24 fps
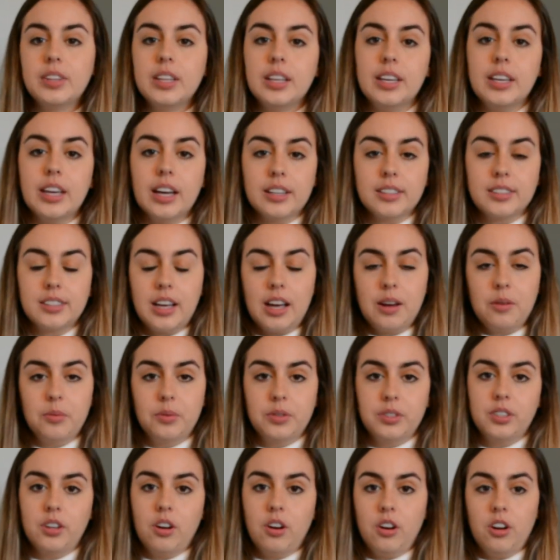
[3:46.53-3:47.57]
Yes, I
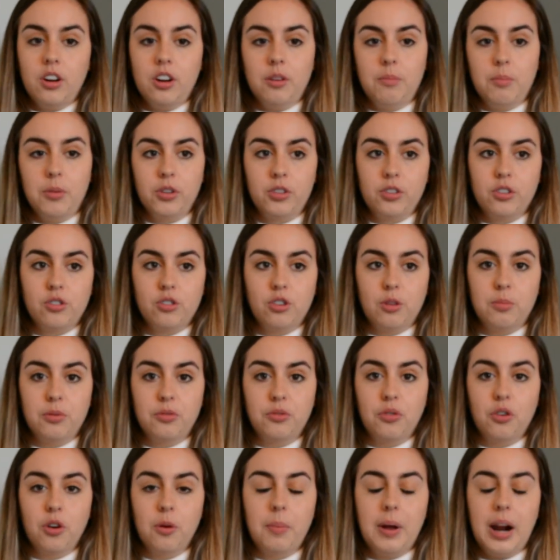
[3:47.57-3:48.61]
was on birth control
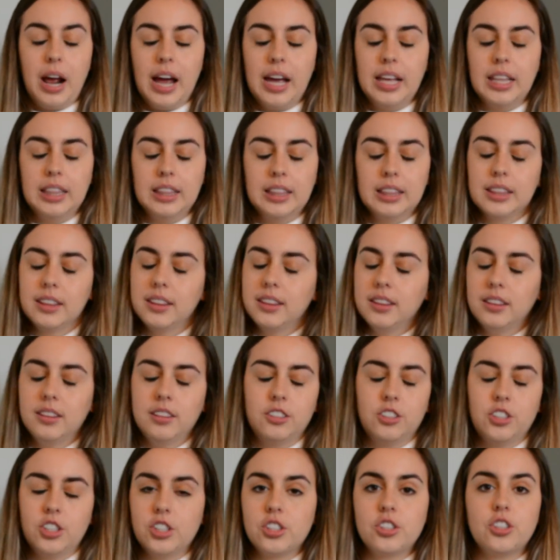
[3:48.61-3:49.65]
before, but I
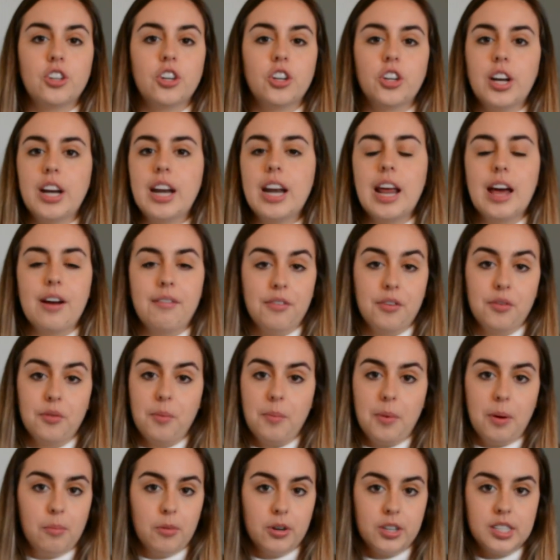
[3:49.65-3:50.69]
just could never
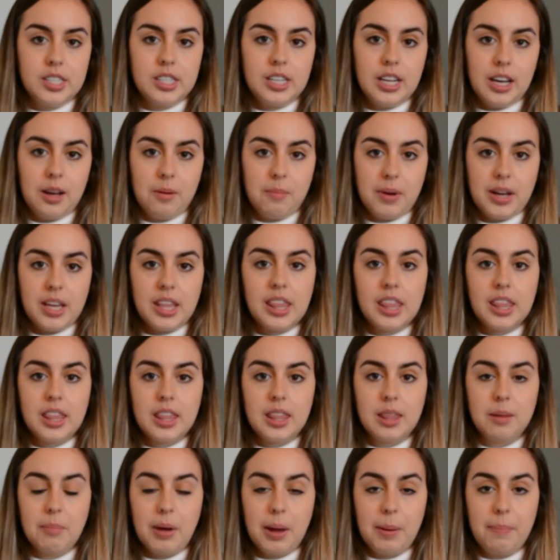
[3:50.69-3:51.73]
remember to take my
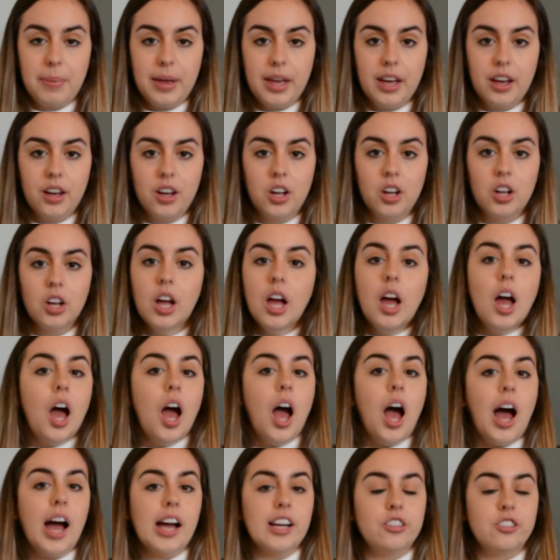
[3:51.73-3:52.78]
pill.
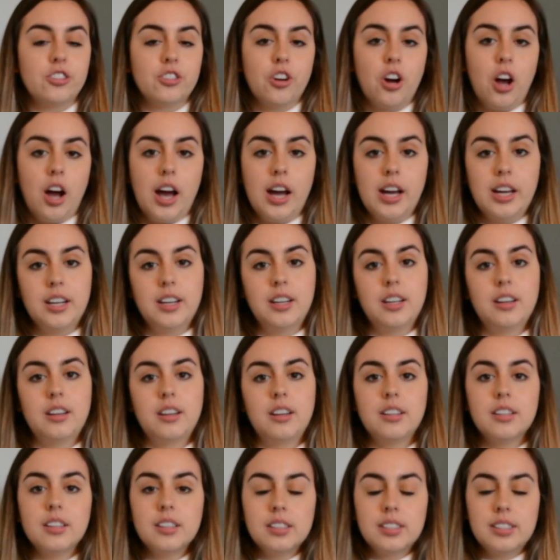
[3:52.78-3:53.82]
I tried
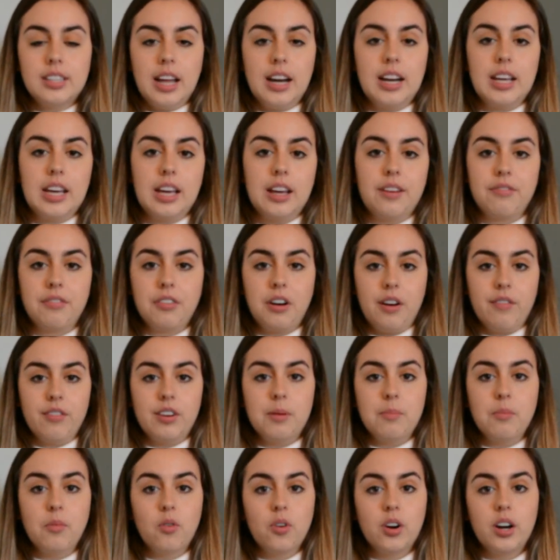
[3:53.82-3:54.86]
setting it for
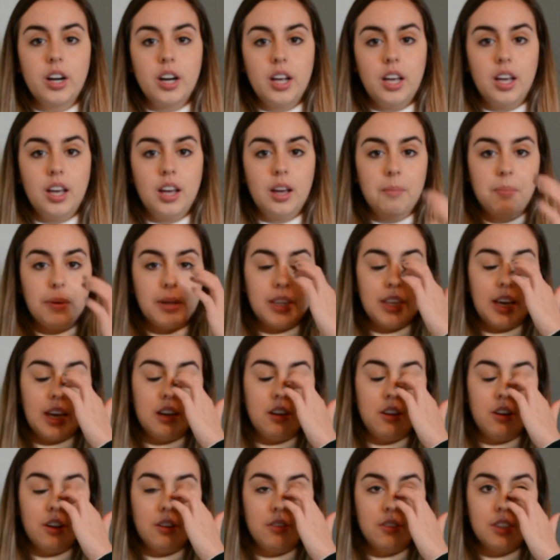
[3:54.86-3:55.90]
every morning, but then,
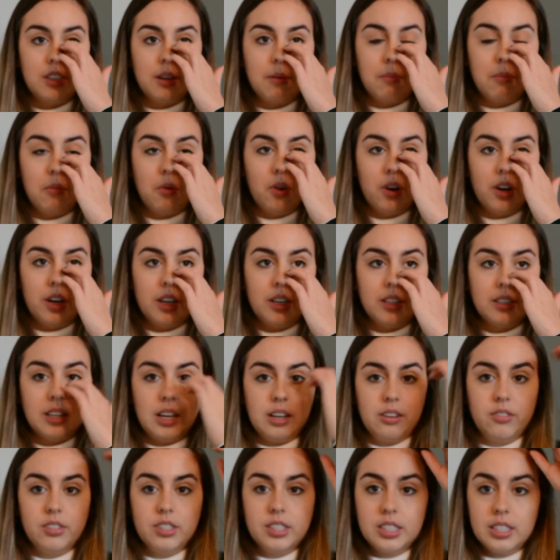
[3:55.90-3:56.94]
you know, some mornings I
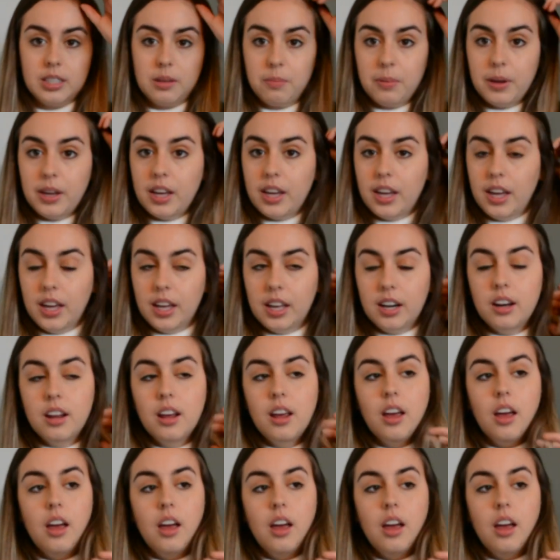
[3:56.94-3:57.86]
would sleep in.